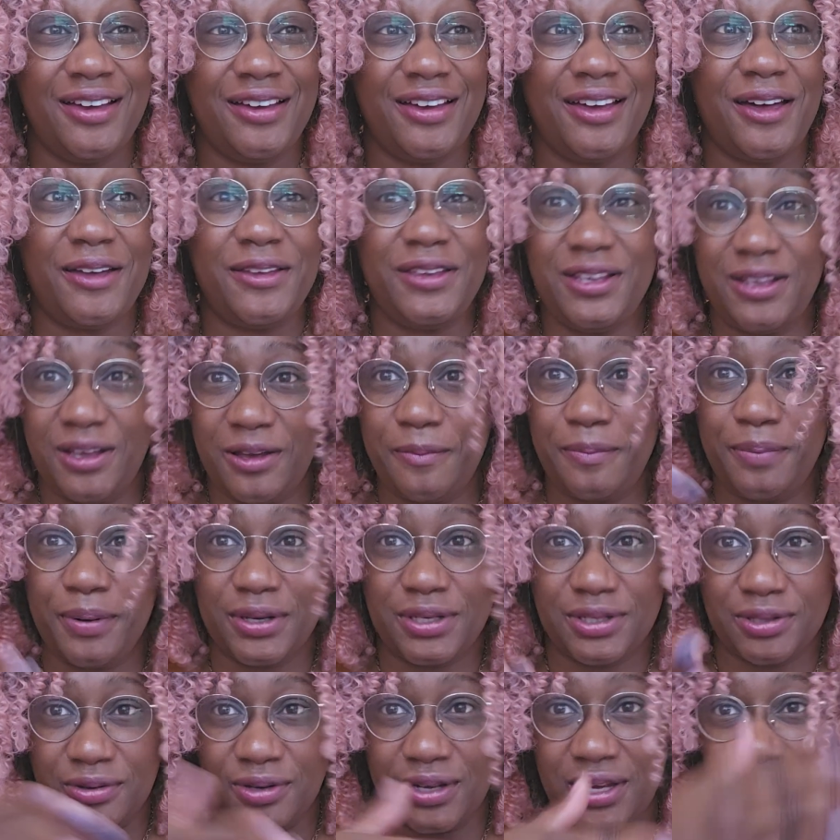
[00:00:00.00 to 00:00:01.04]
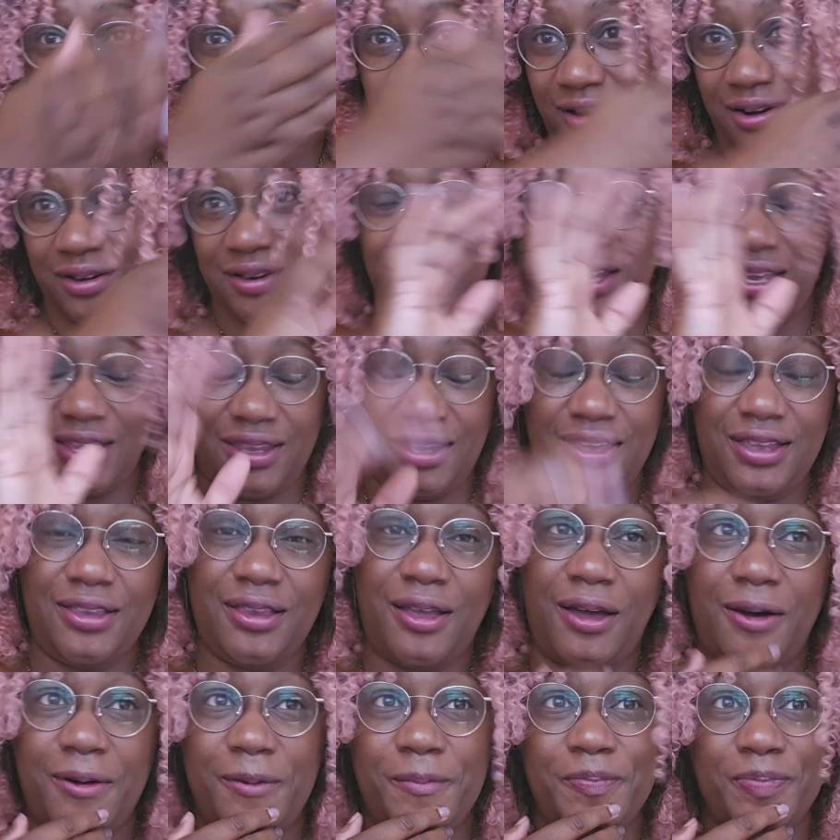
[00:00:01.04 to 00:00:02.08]
Preschool,
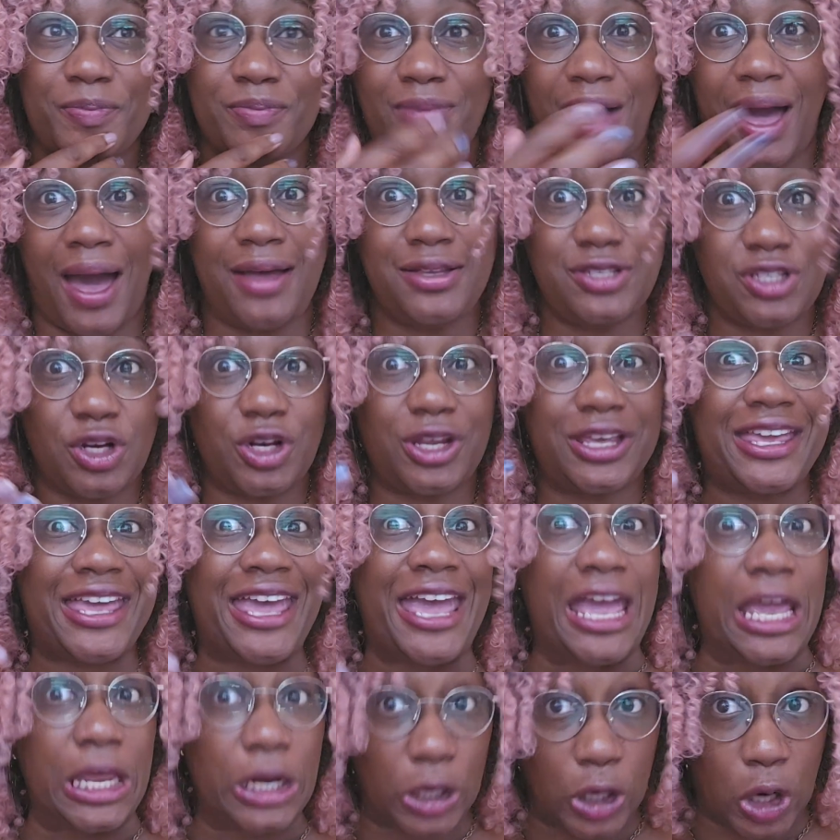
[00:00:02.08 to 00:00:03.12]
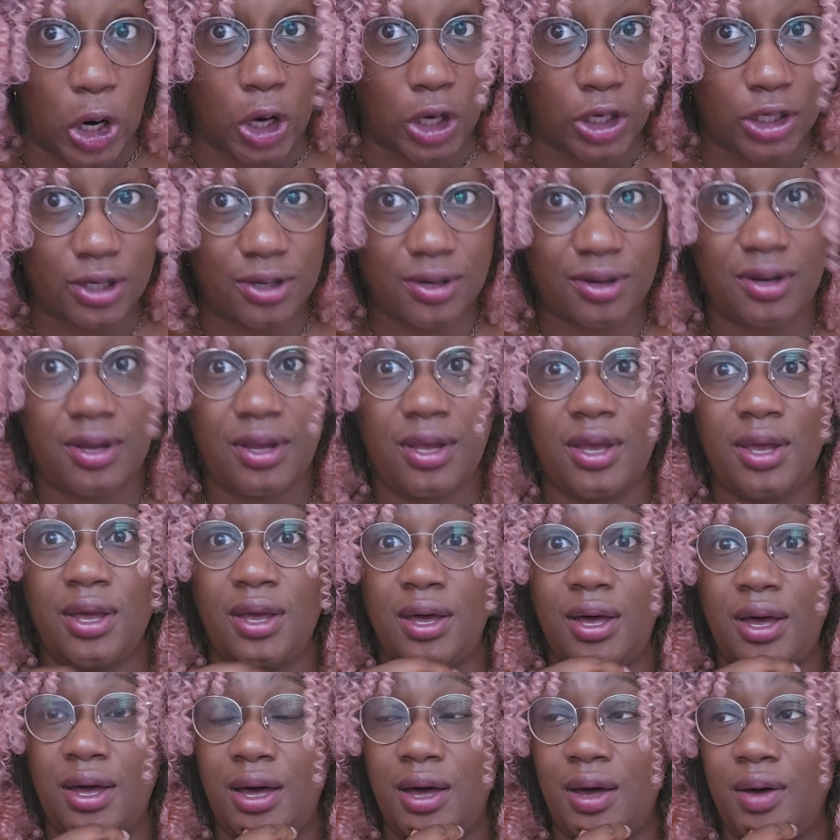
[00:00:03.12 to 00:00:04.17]
kindergarten, but I started kindergarten
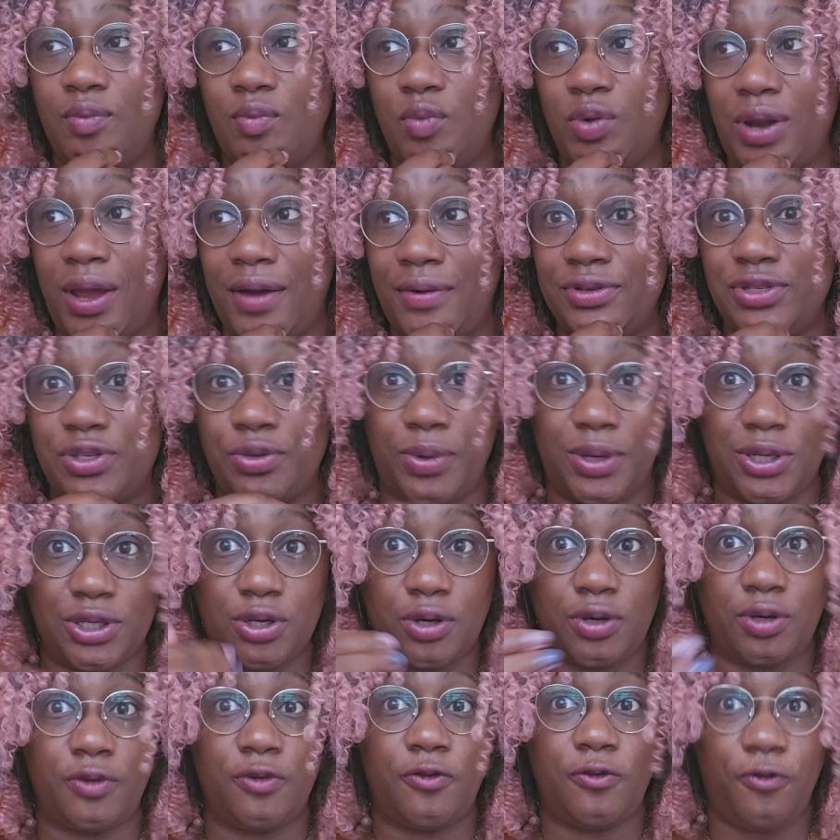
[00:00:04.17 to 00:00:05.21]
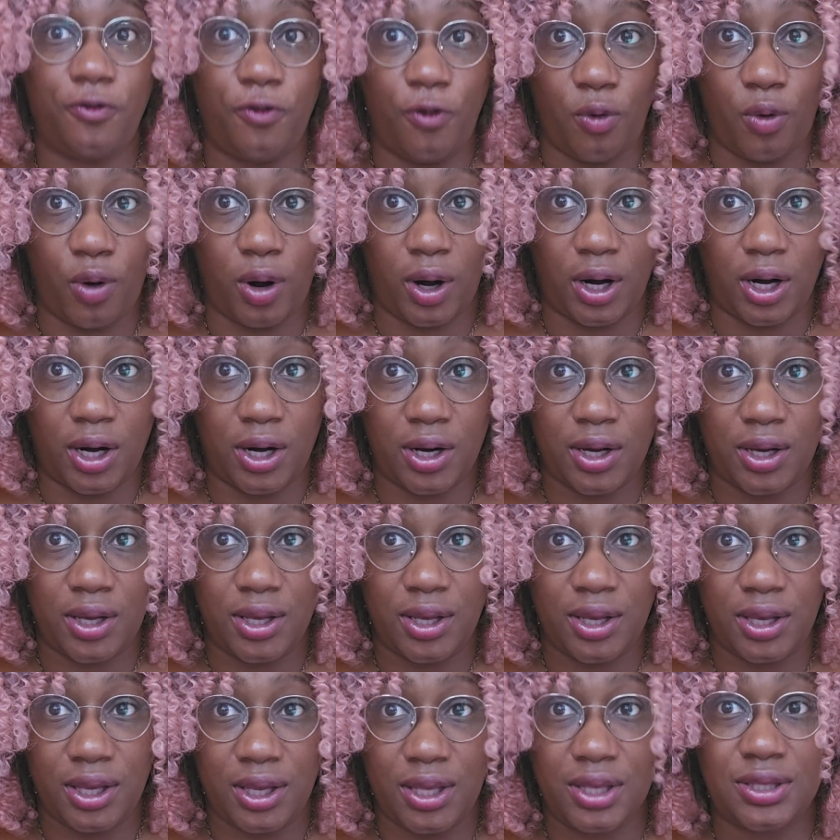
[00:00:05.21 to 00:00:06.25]
when I was 3 and turned 4
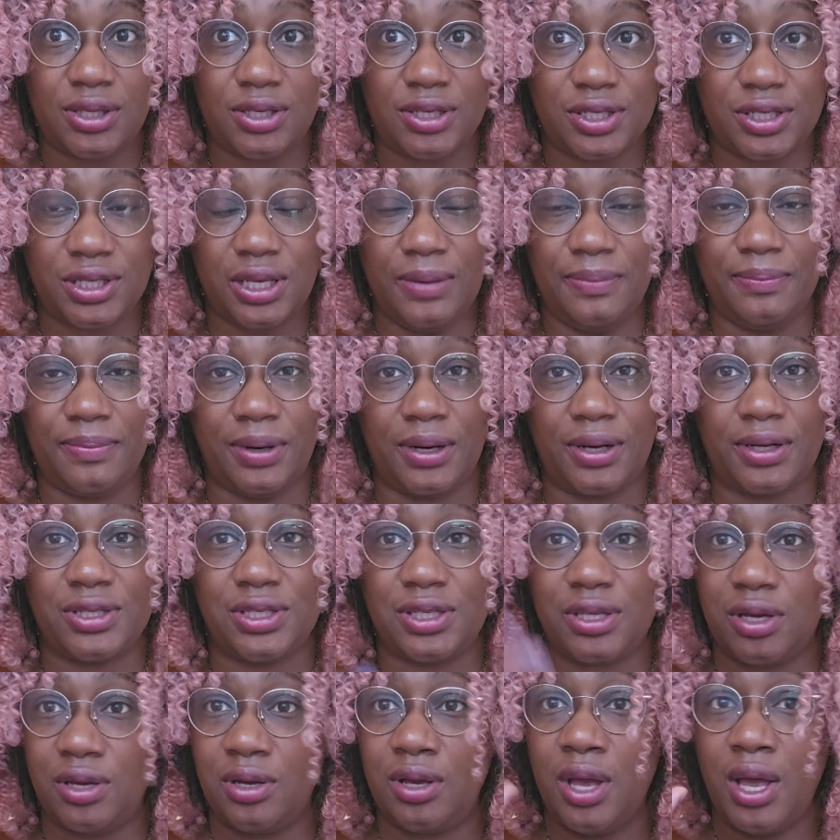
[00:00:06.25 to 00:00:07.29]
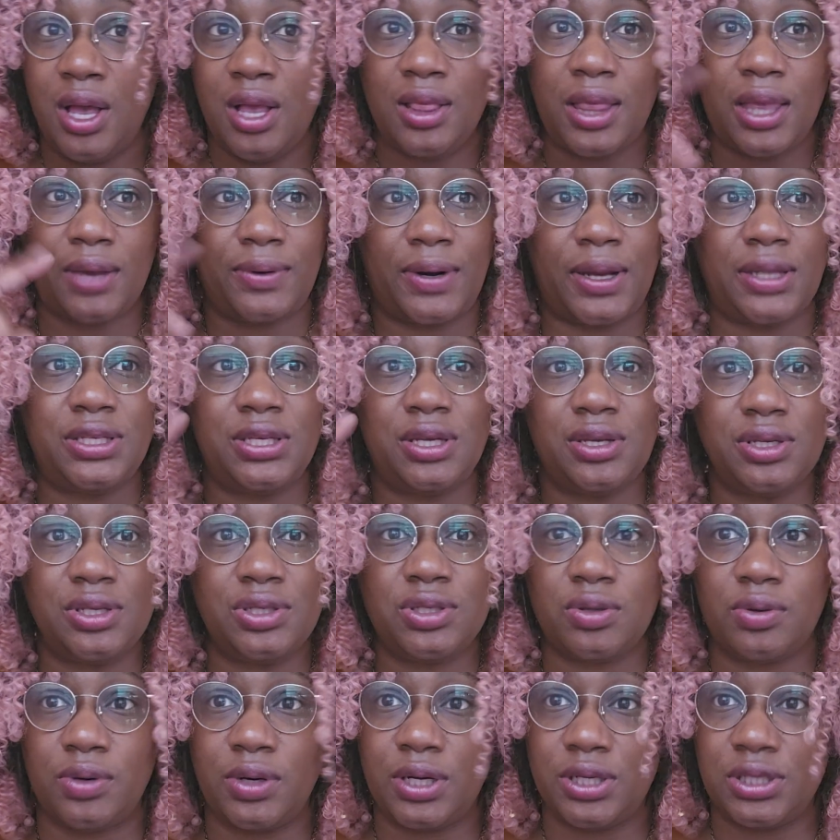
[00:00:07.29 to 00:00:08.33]
in December. So, like, when I tell
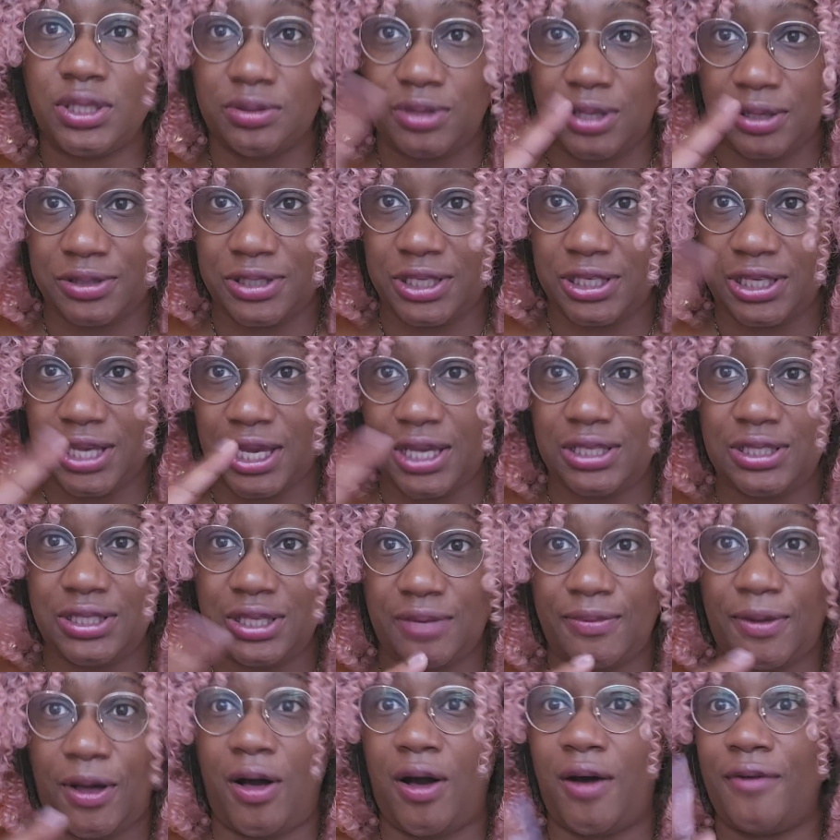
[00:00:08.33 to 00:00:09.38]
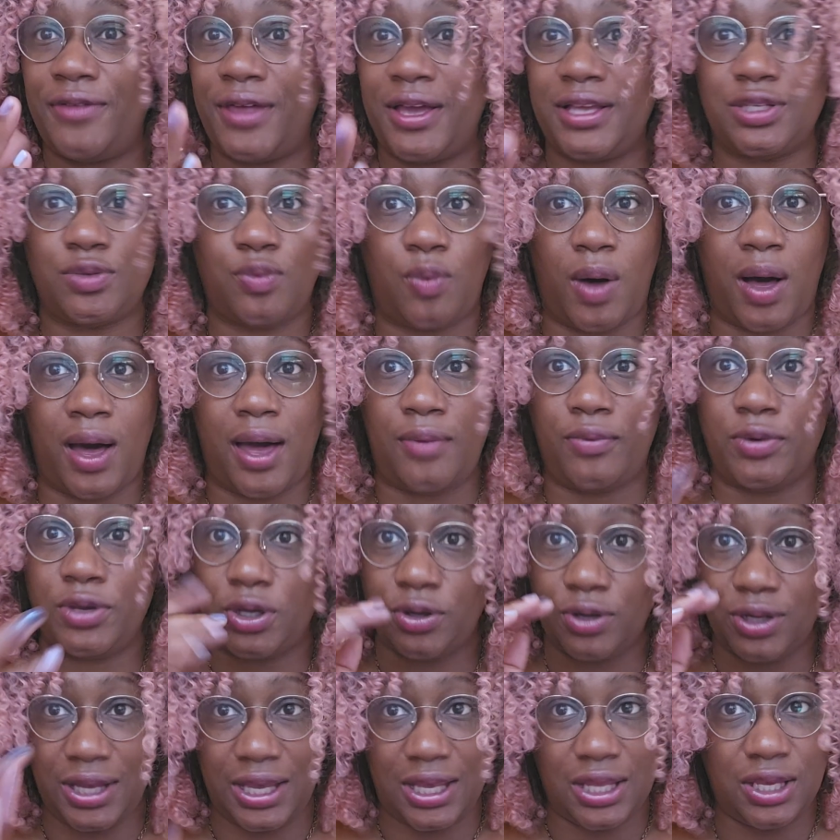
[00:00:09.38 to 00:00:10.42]
stories, sometimes the dates seem off. That's why. When
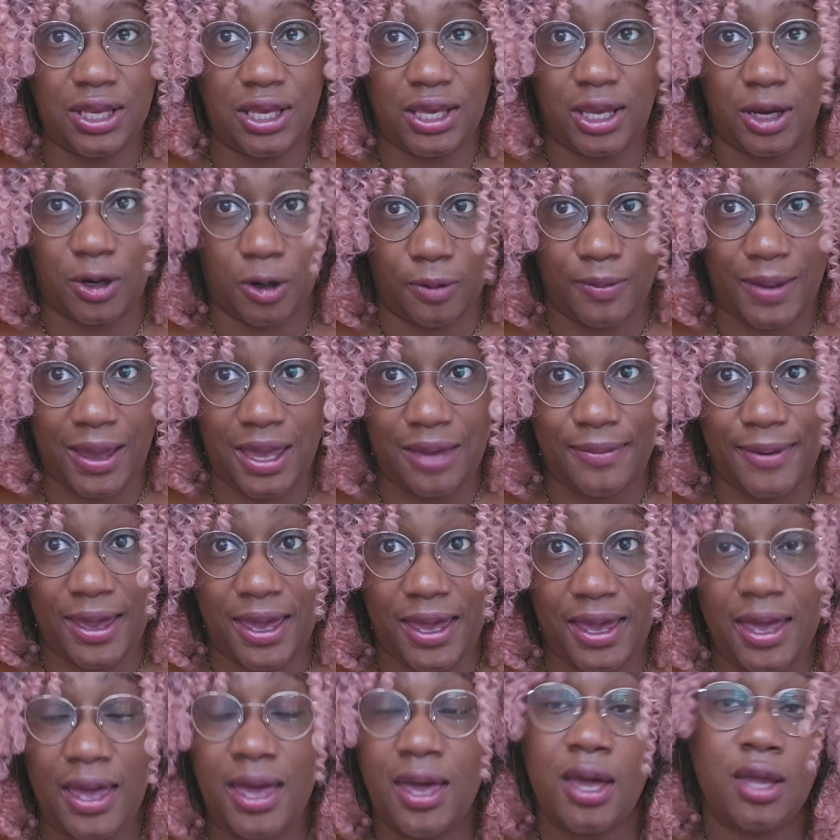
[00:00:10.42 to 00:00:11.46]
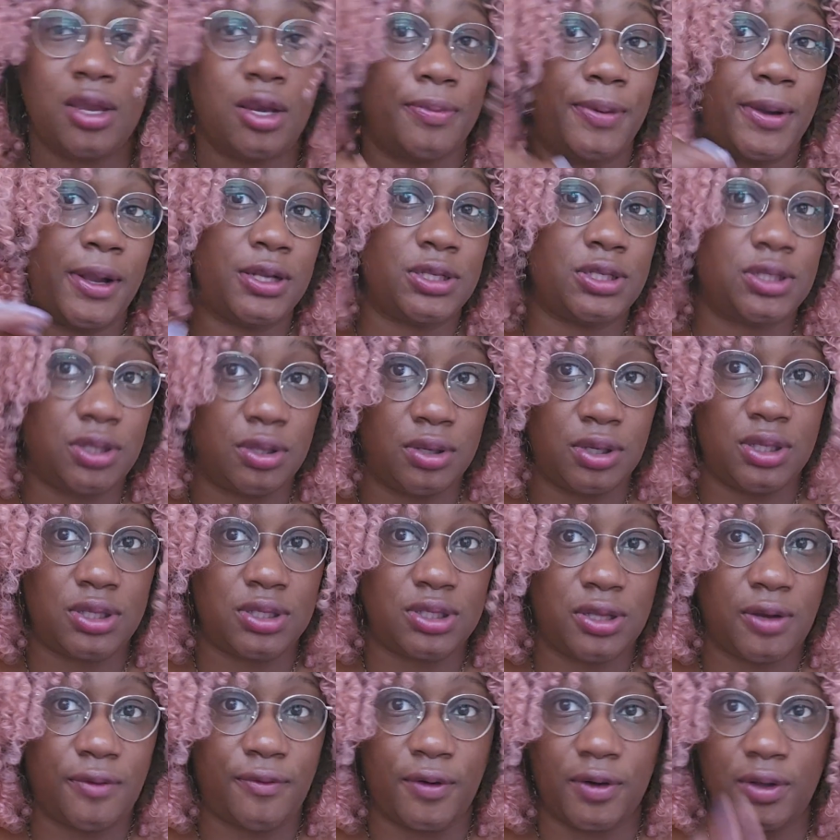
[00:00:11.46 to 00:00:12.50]
you're an end of year baby and your parents do you and
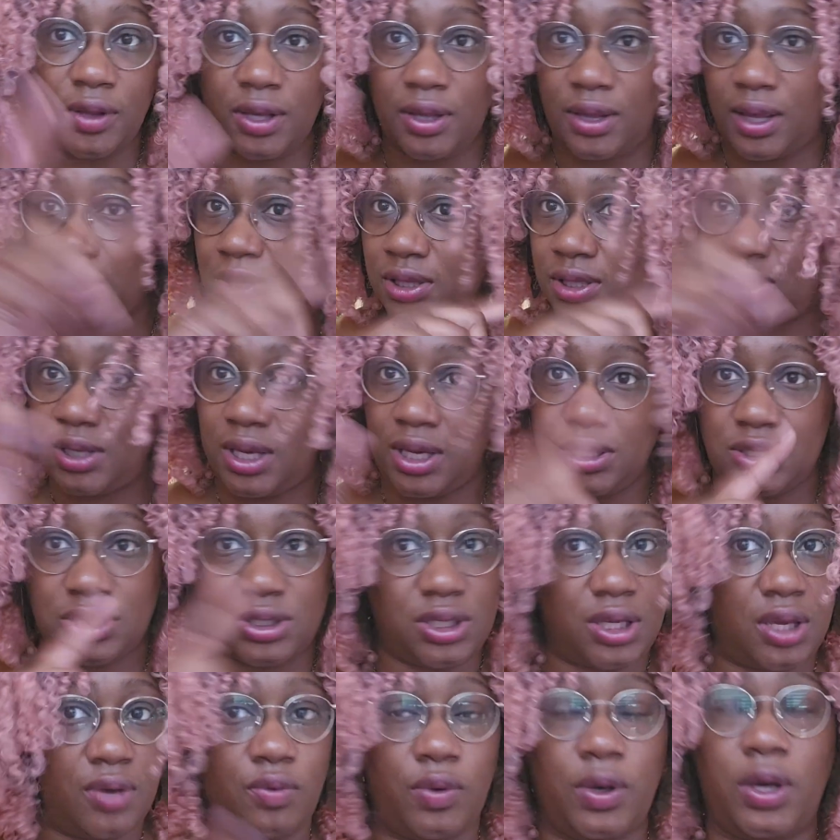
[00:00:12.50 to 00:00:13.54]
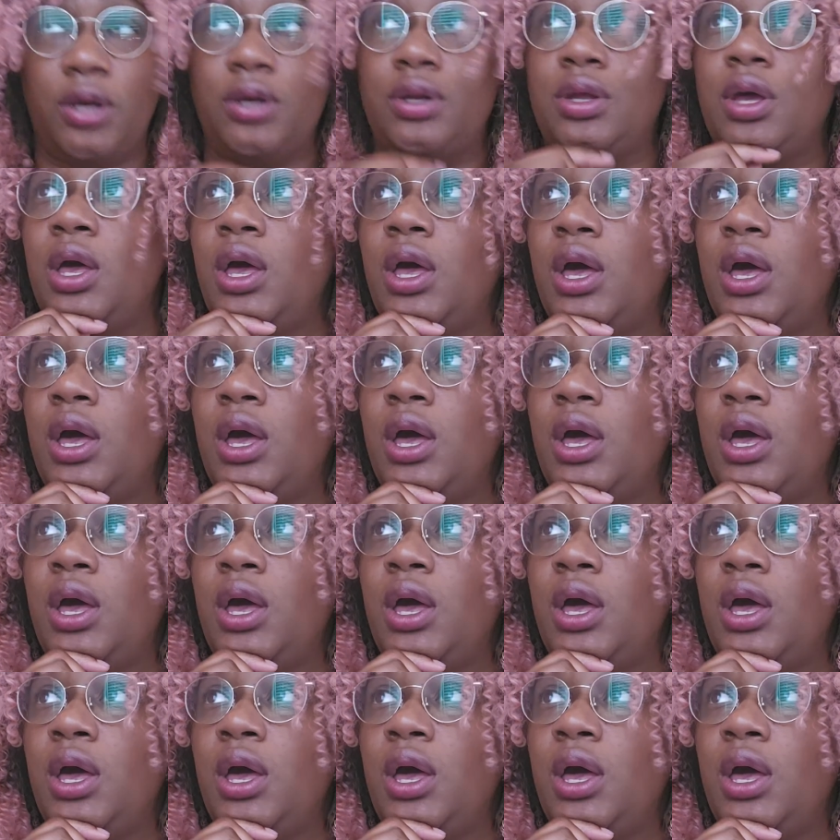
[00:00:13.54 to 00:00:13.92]
stuff early, like, the dates get weird.